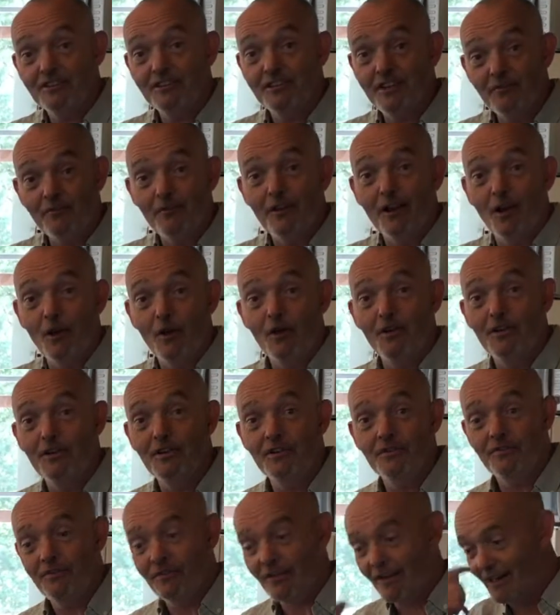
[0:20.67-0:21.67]
different kind of
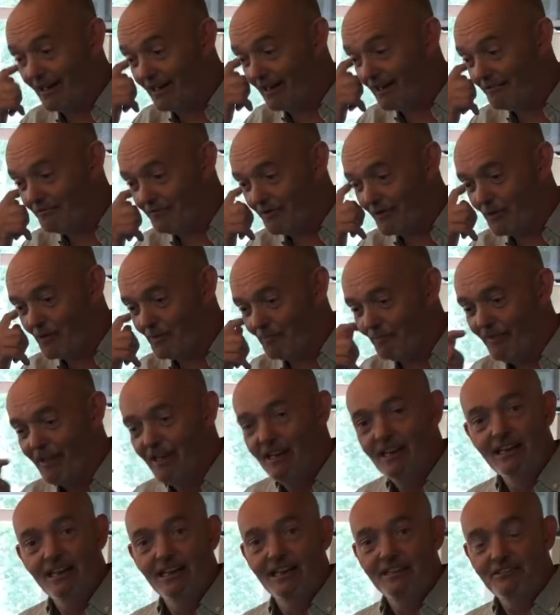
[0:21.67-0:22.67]
film.
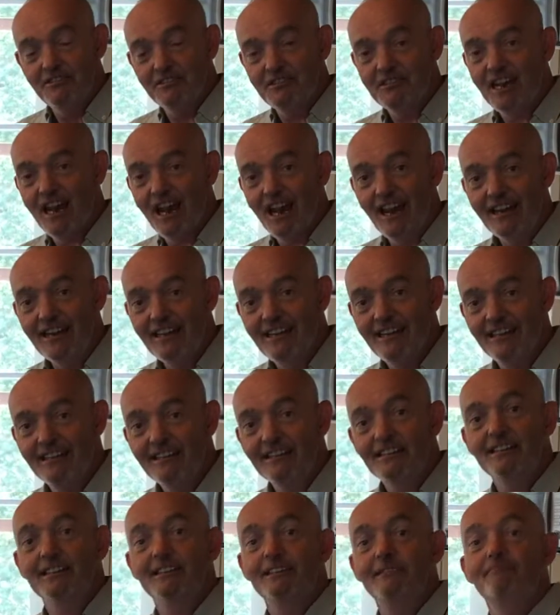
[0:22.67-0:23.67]
Today
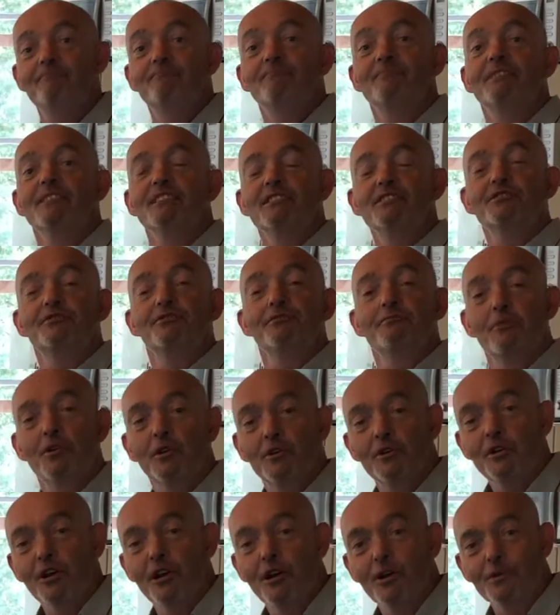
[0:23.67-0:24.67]
is for my
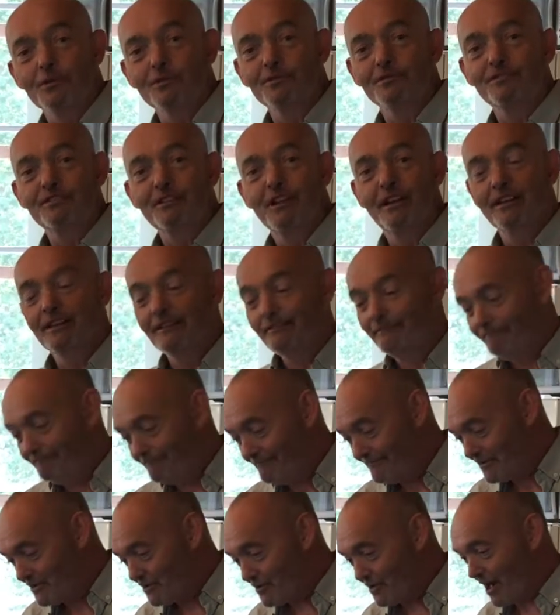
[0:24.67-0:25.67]
girls.
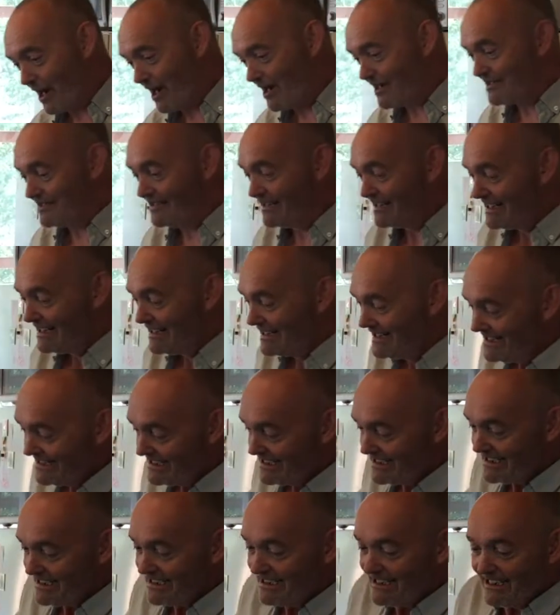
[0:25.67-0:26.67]
So
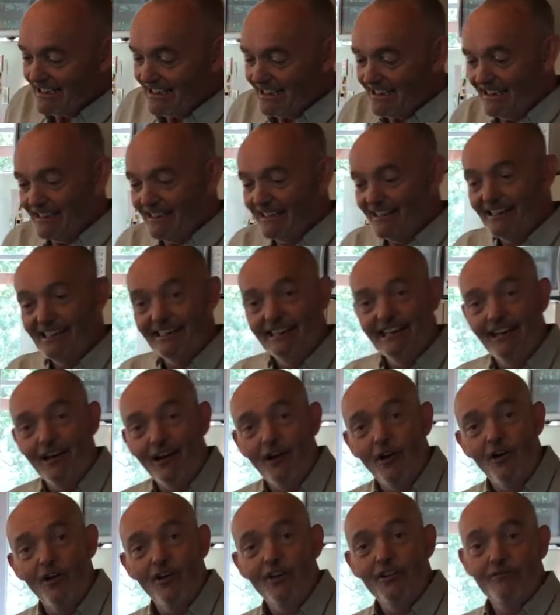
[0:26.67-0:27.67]

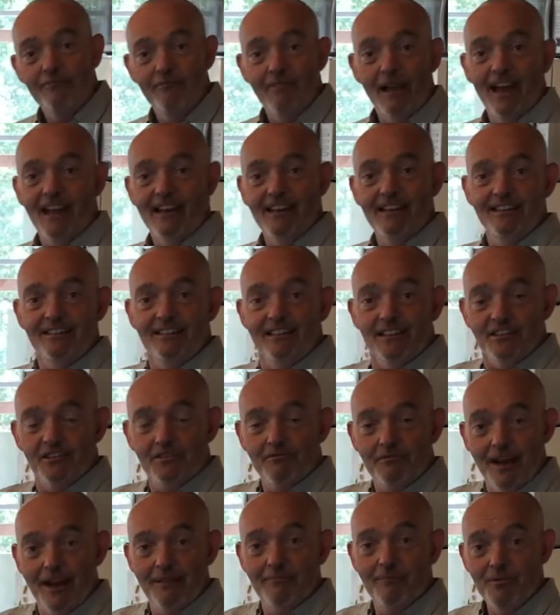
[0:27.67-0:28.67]
I've made
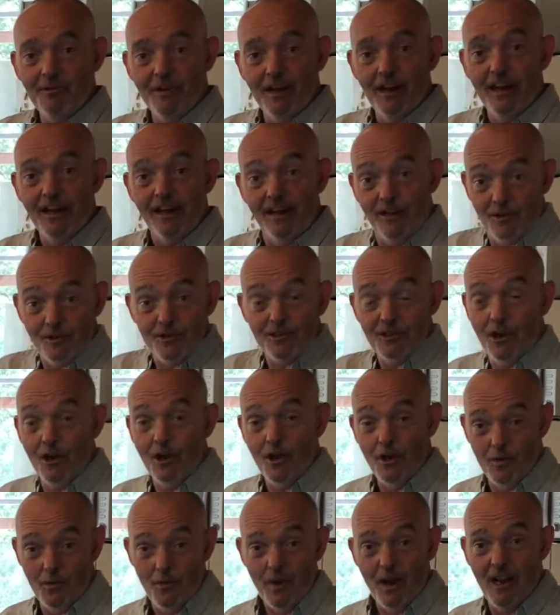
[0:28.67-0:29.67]
scrambled egg in a
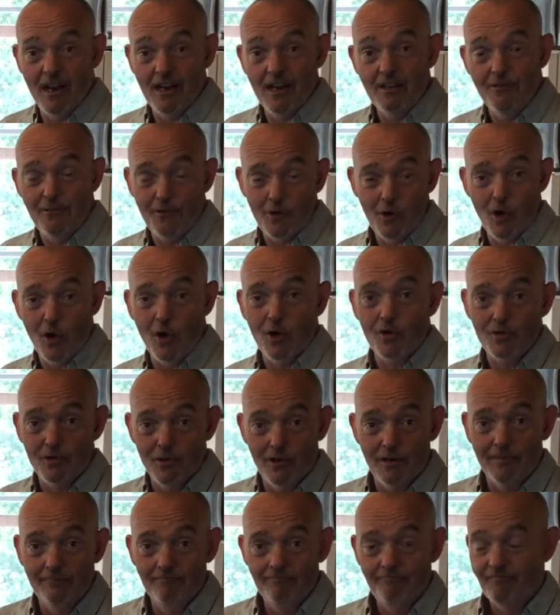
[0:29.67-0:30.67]
certain way for a long
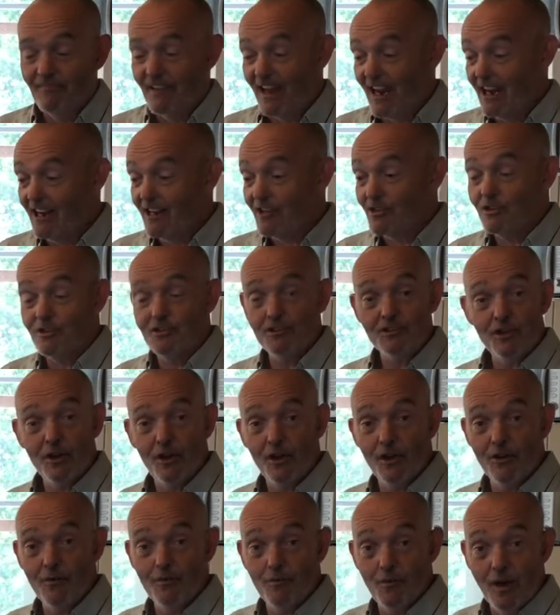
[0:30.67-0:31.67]
time. And it's a
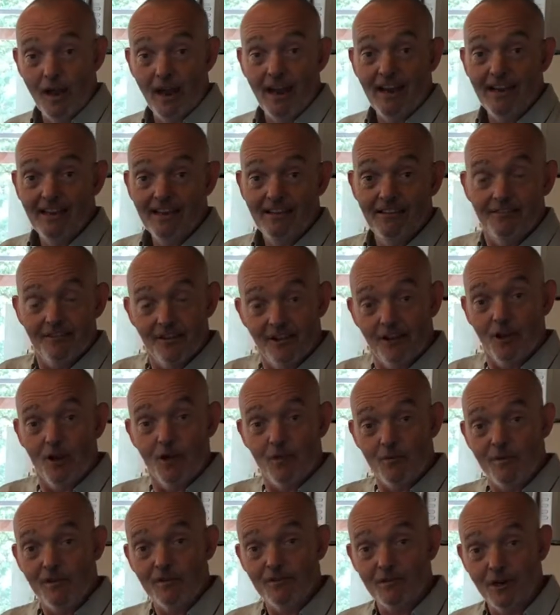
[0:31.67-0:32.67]
certain way that I've
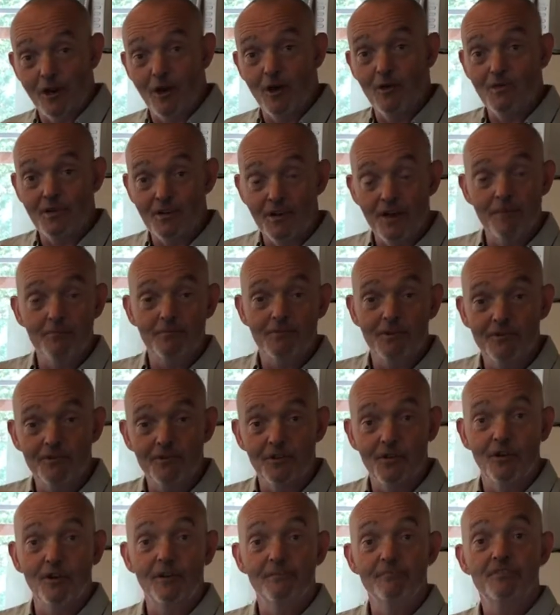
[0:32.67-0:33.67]
been told a number of
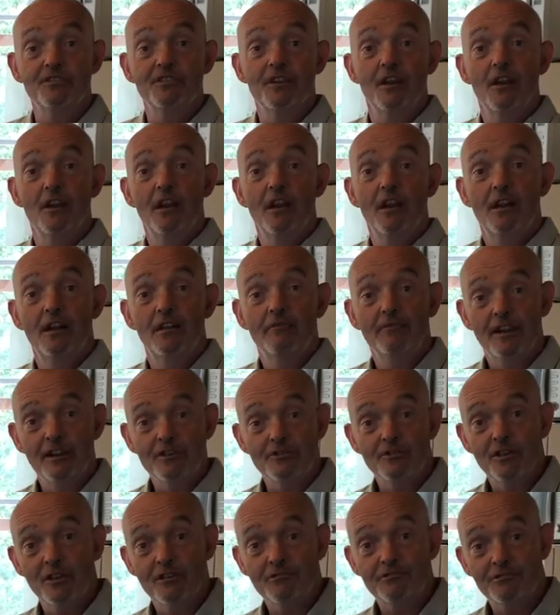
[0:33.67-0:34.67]
times they
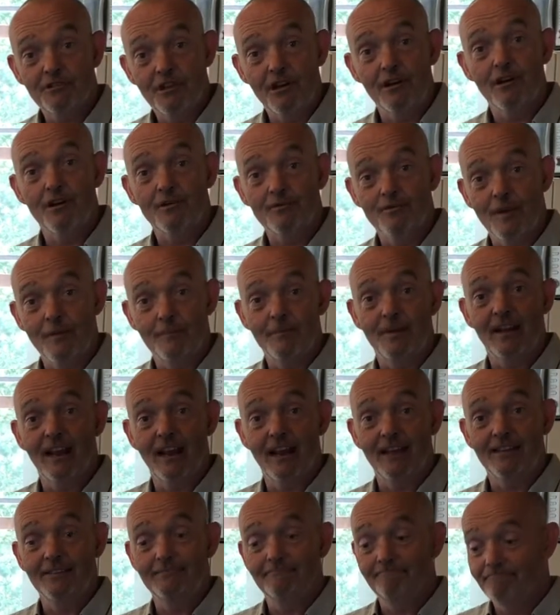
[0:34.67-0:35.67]
just can't replicate.
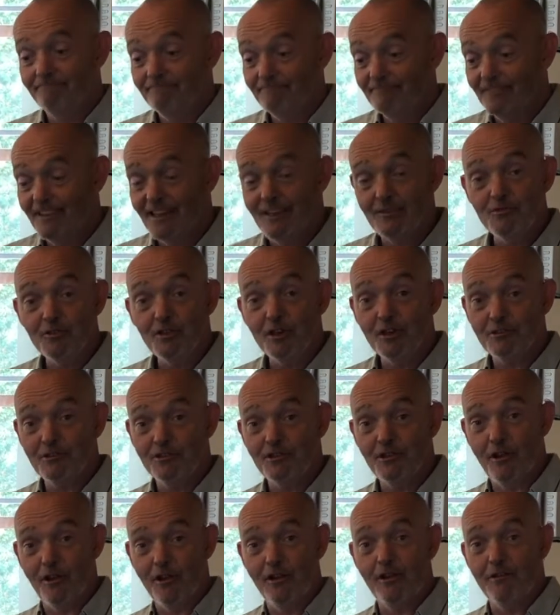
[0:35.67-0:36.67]
They just
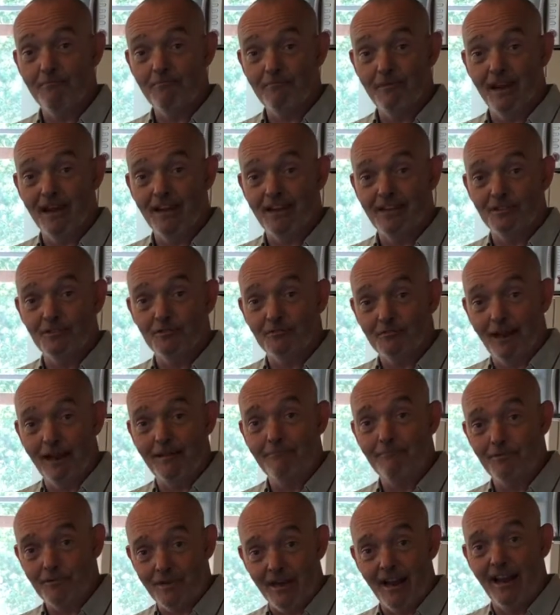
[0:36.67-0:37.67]
can't make
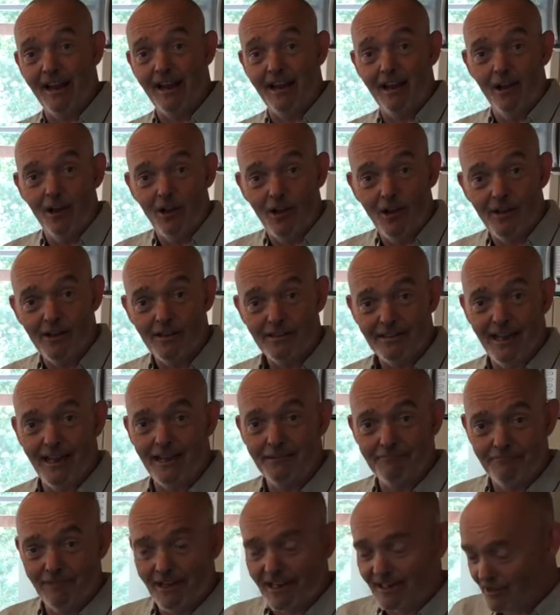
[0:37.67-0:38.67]
scrambled egg like Dad
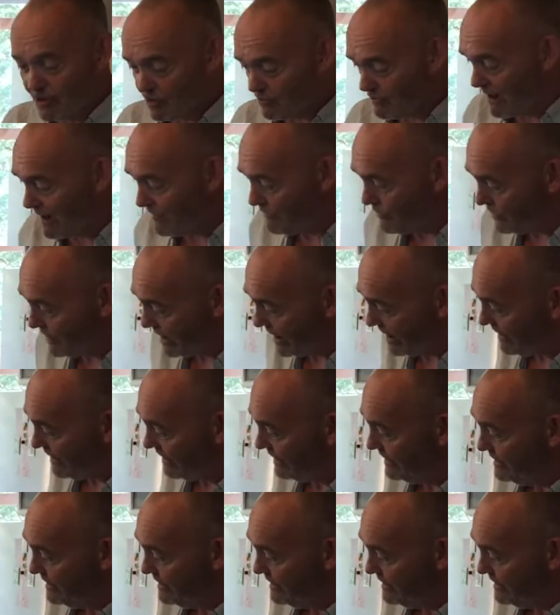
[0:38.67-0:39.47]
makes scrambled egg.